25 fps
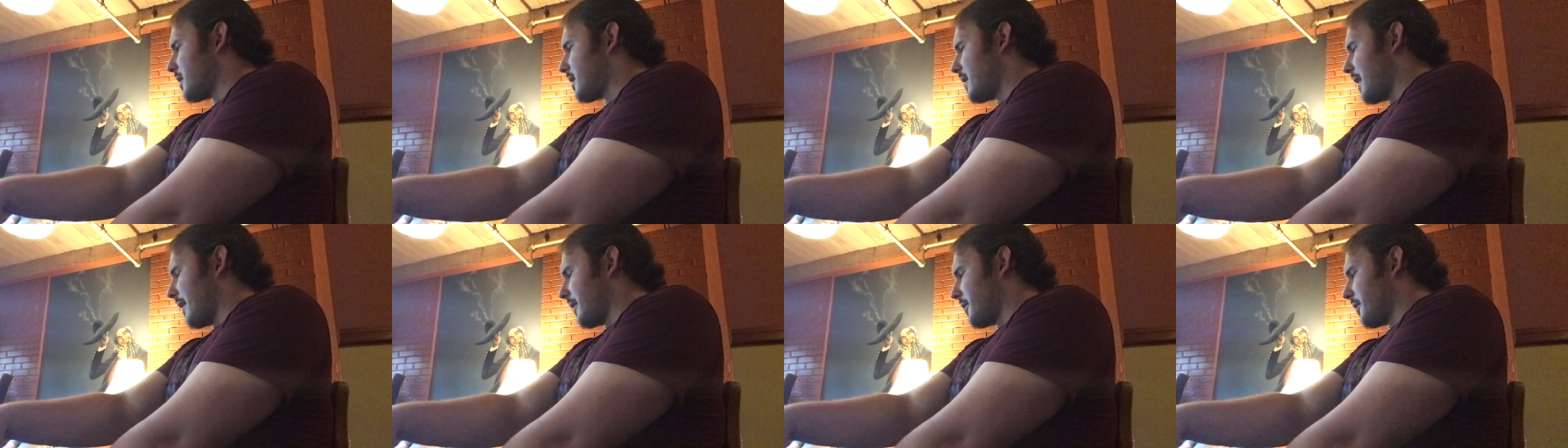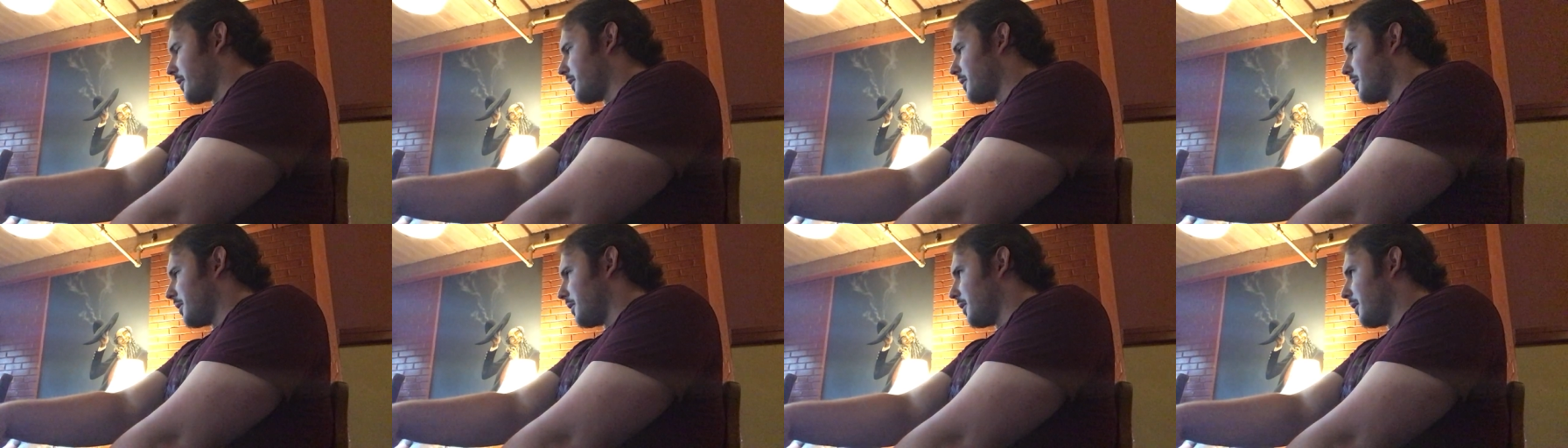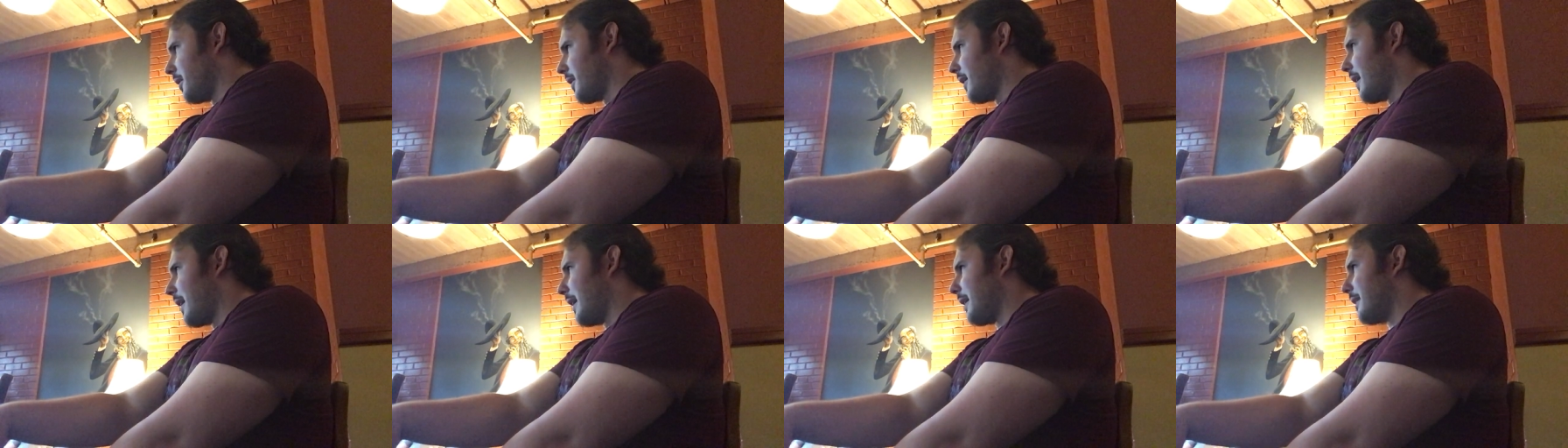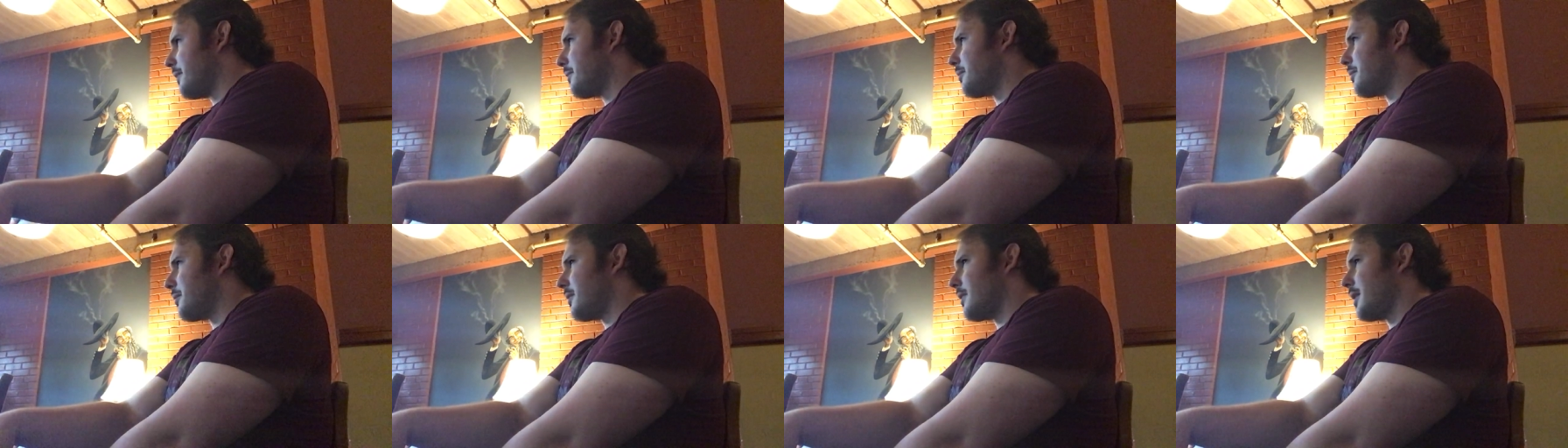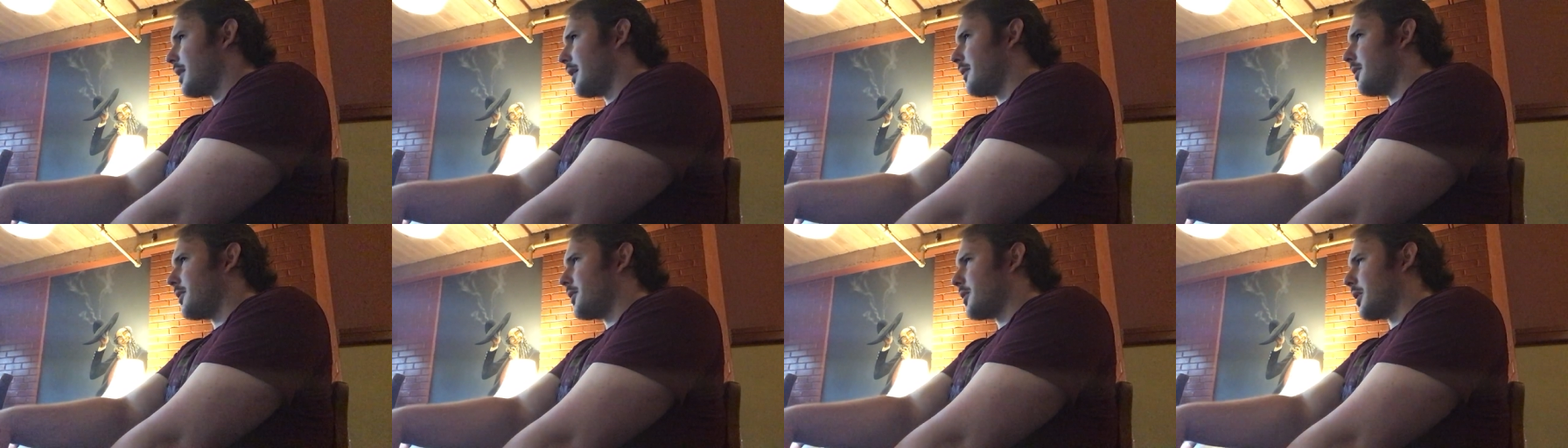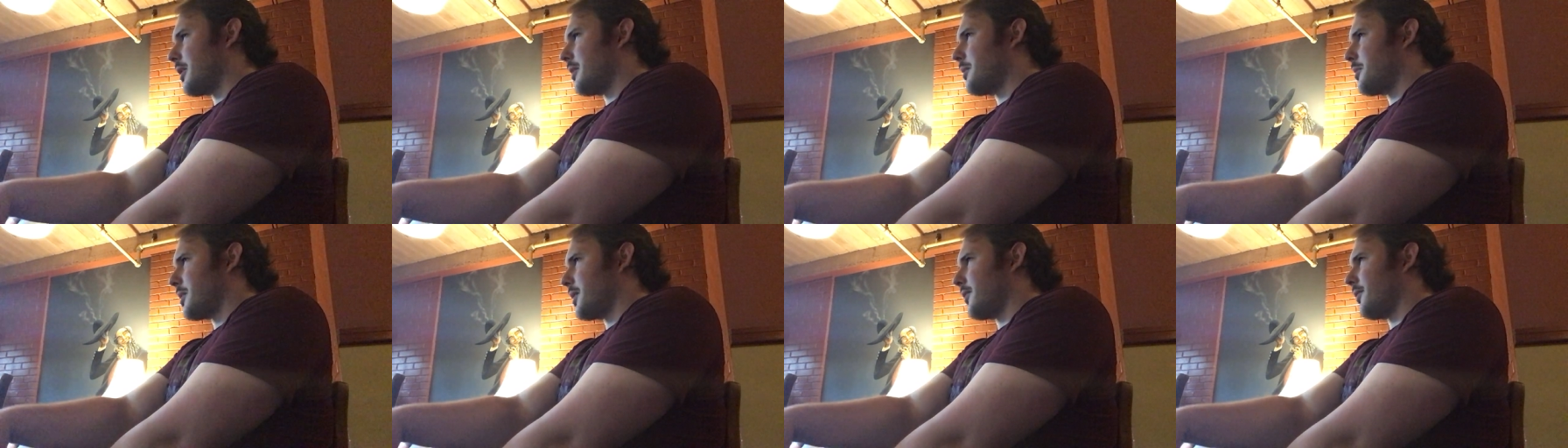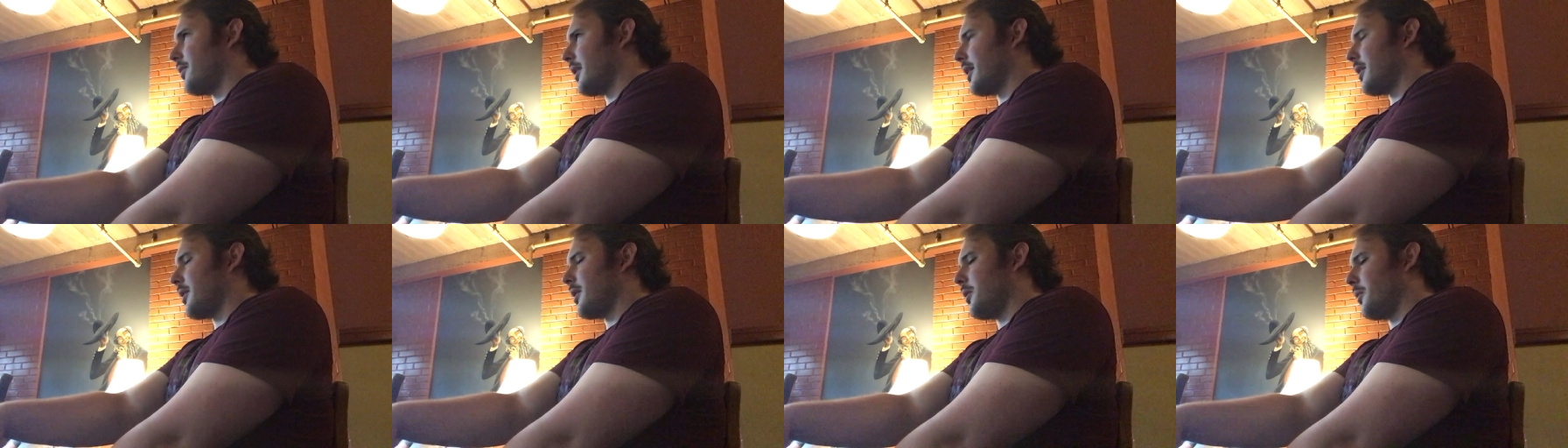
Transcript: standard to look at in terms of like